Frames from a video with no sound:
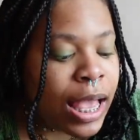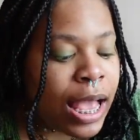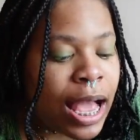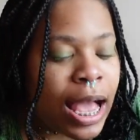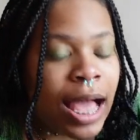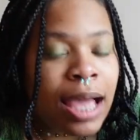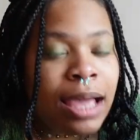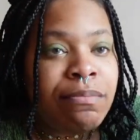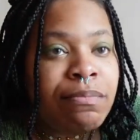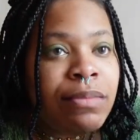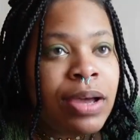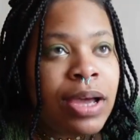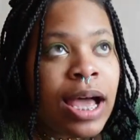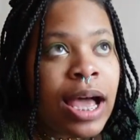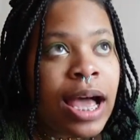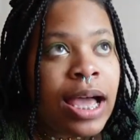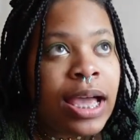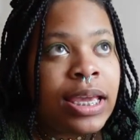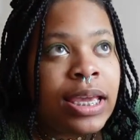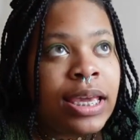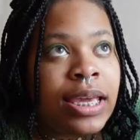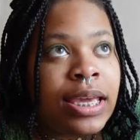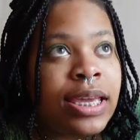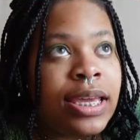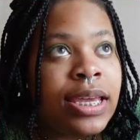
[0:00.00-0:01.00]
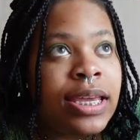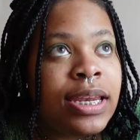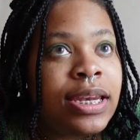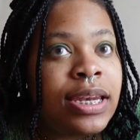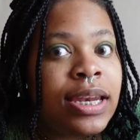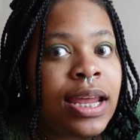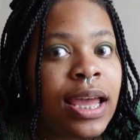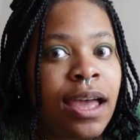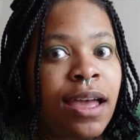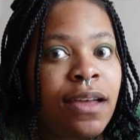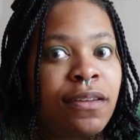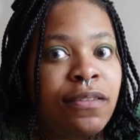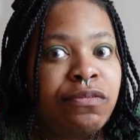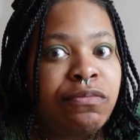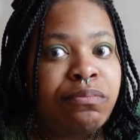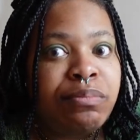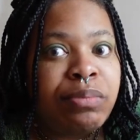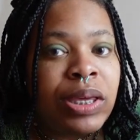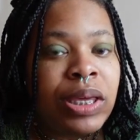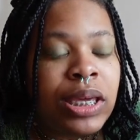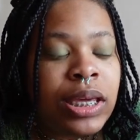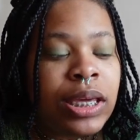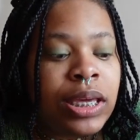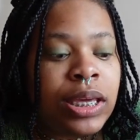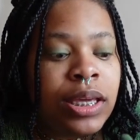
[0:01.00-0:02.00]
I'm a
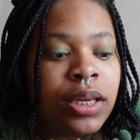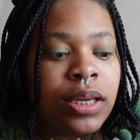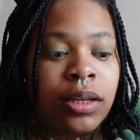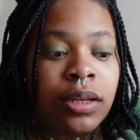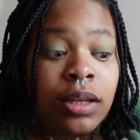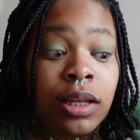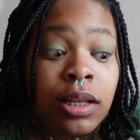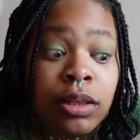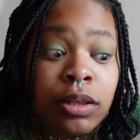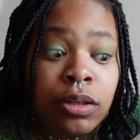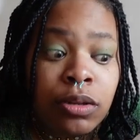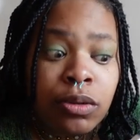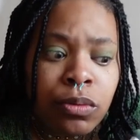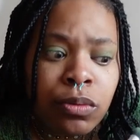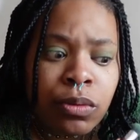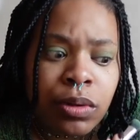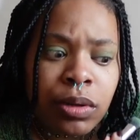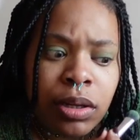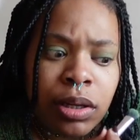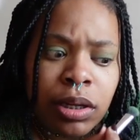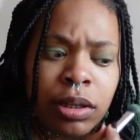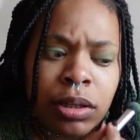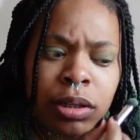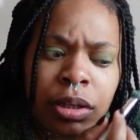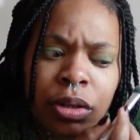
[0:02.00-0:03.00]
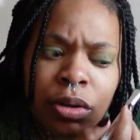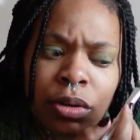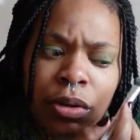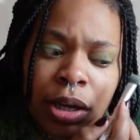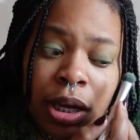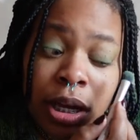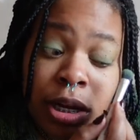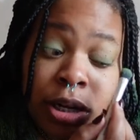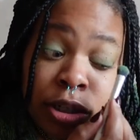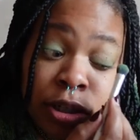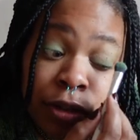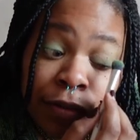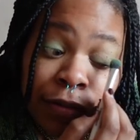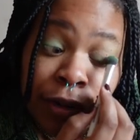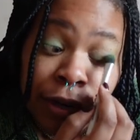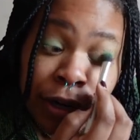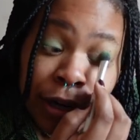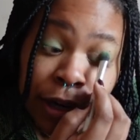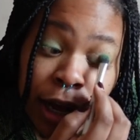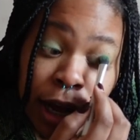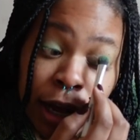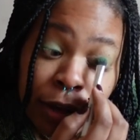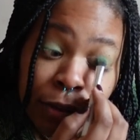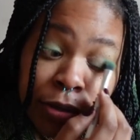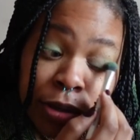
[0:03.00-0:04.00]
NFP, a little little
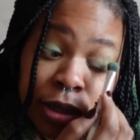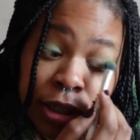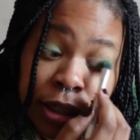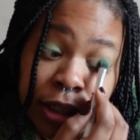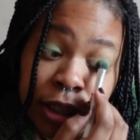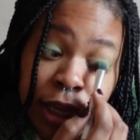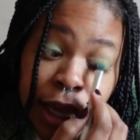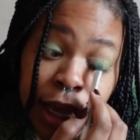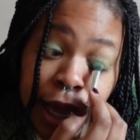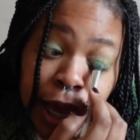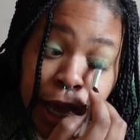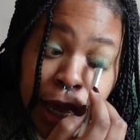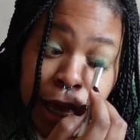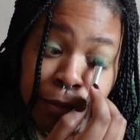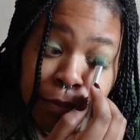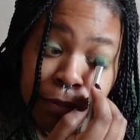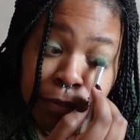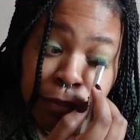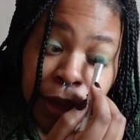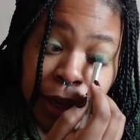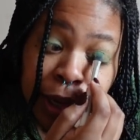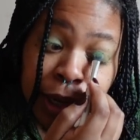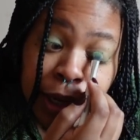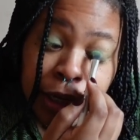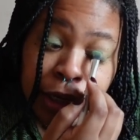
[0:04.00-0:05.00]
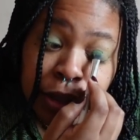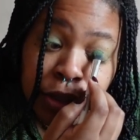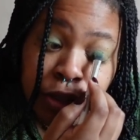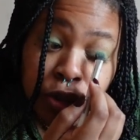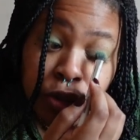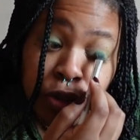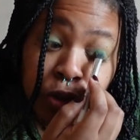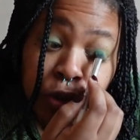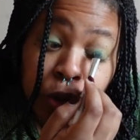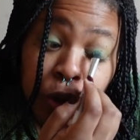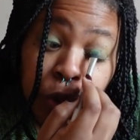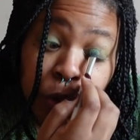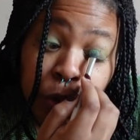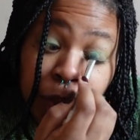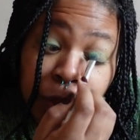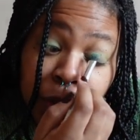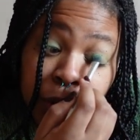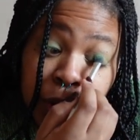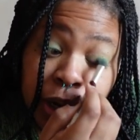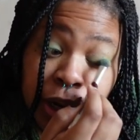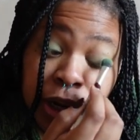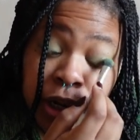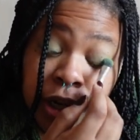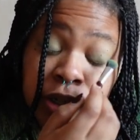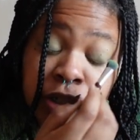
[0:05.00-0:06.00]
introverted. I wouldn't say I'm like
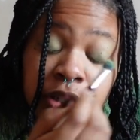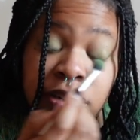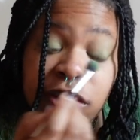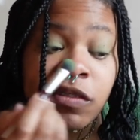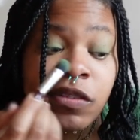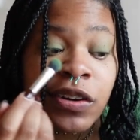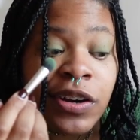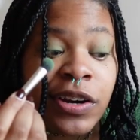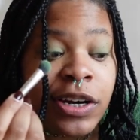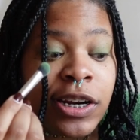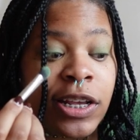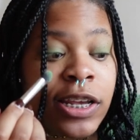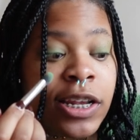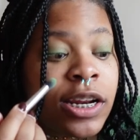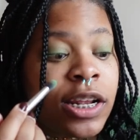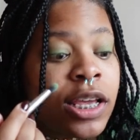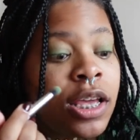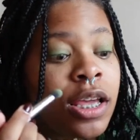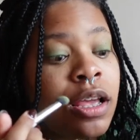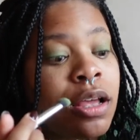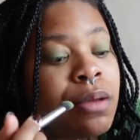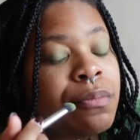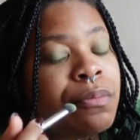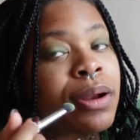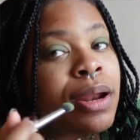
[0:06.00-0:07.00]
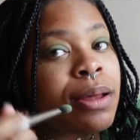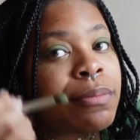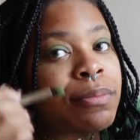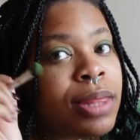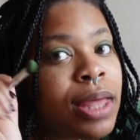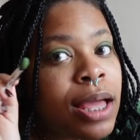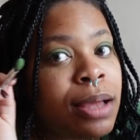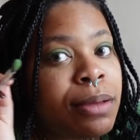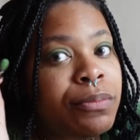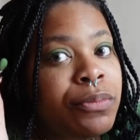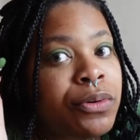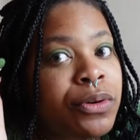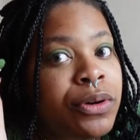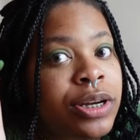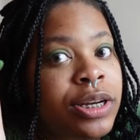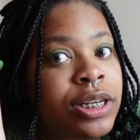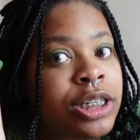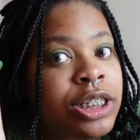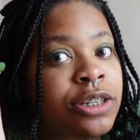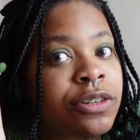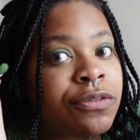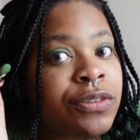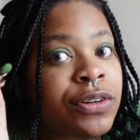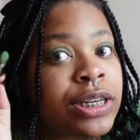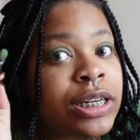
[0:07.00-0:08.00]
super introverted, but I'm a lot more
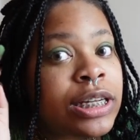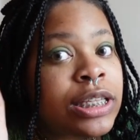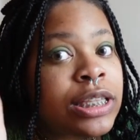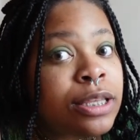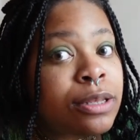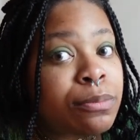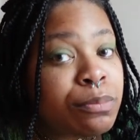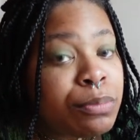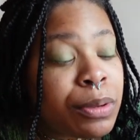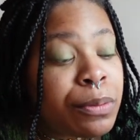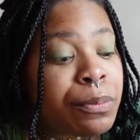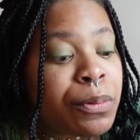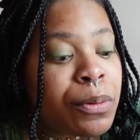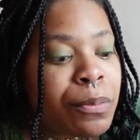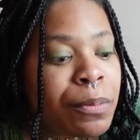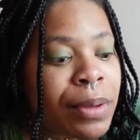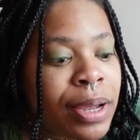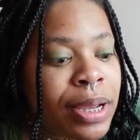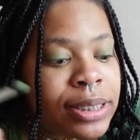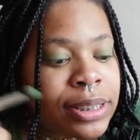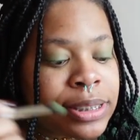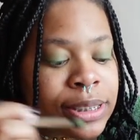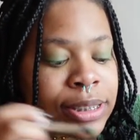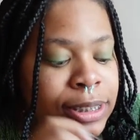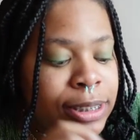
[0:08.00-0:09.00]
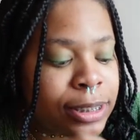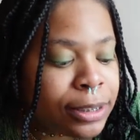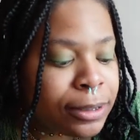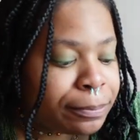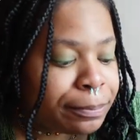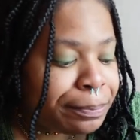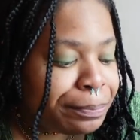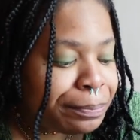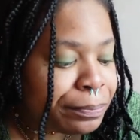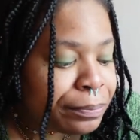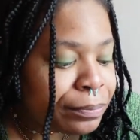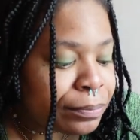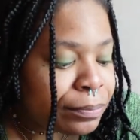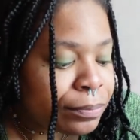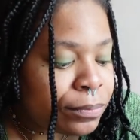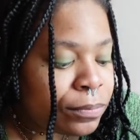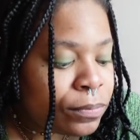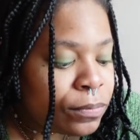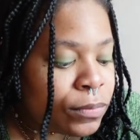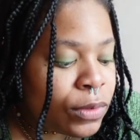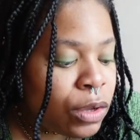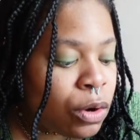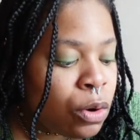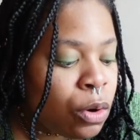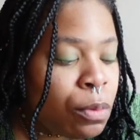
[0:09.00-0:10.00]
introverted than people might seem
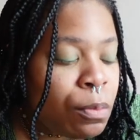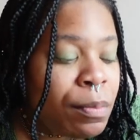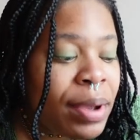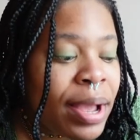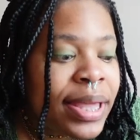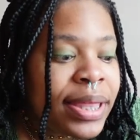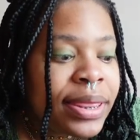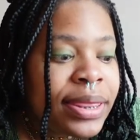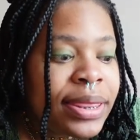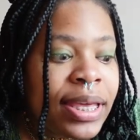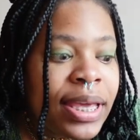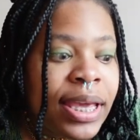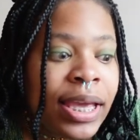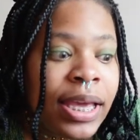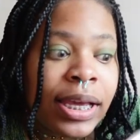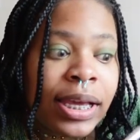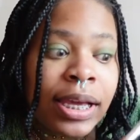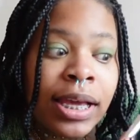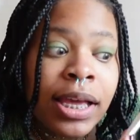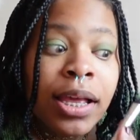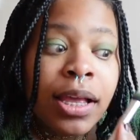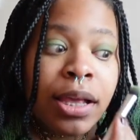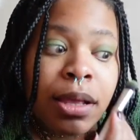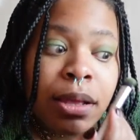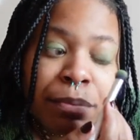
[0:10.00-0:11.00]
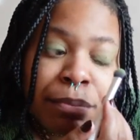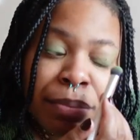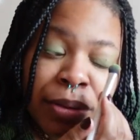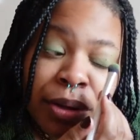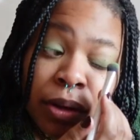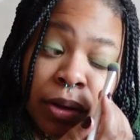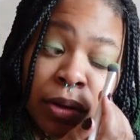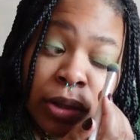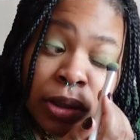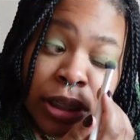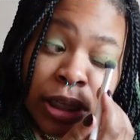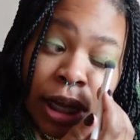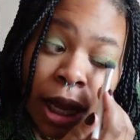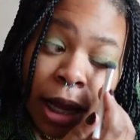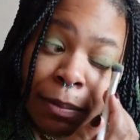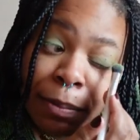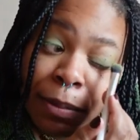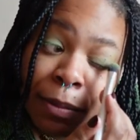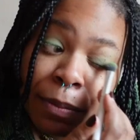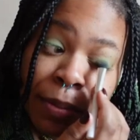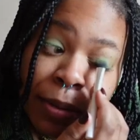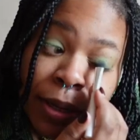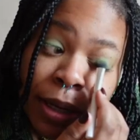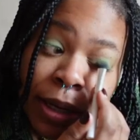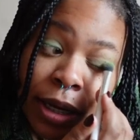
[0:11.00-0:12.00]
or might think. But on top
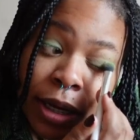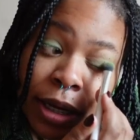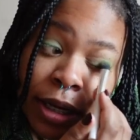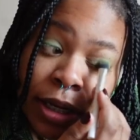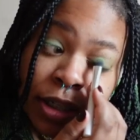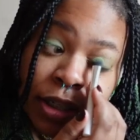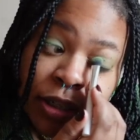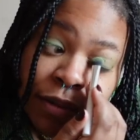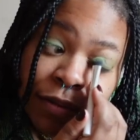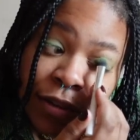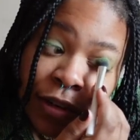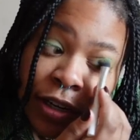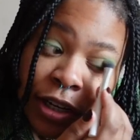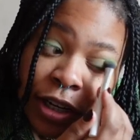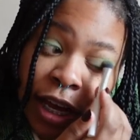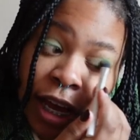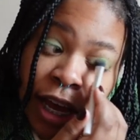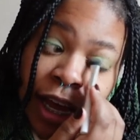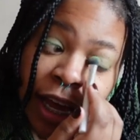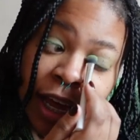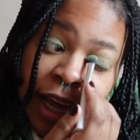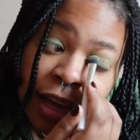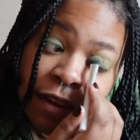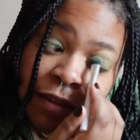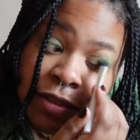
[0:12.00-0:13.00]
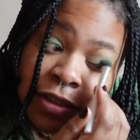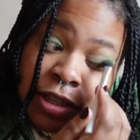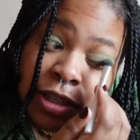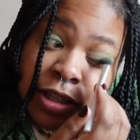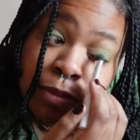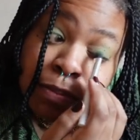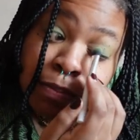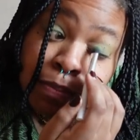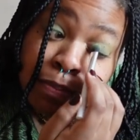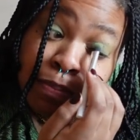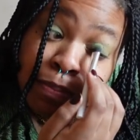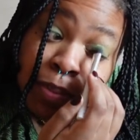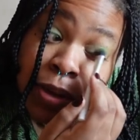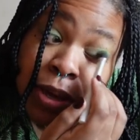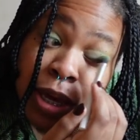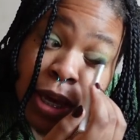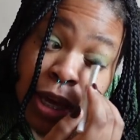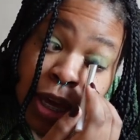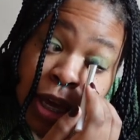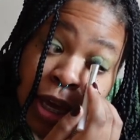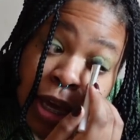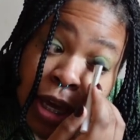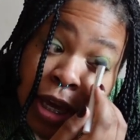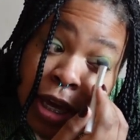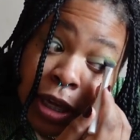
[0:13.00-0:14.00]
of being introverted, I have this
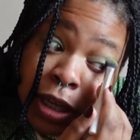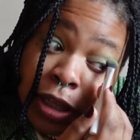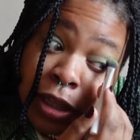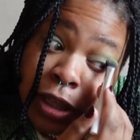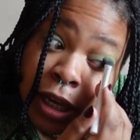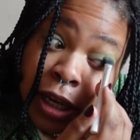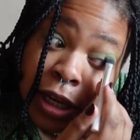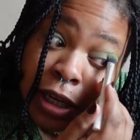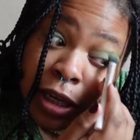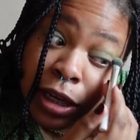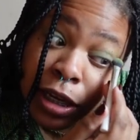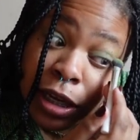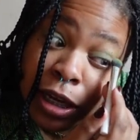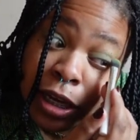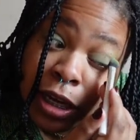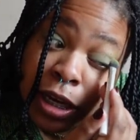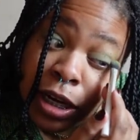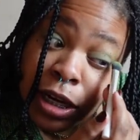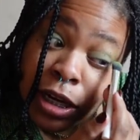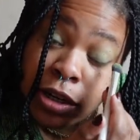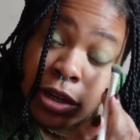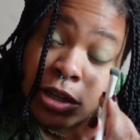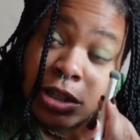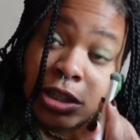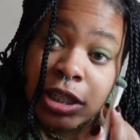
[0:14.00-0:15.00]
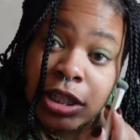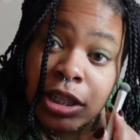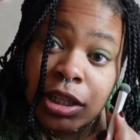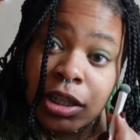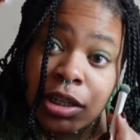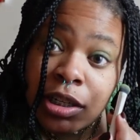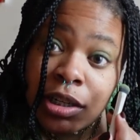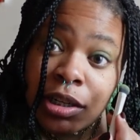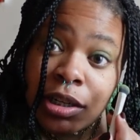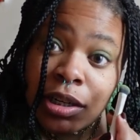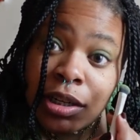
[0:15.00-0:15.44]
big like energy.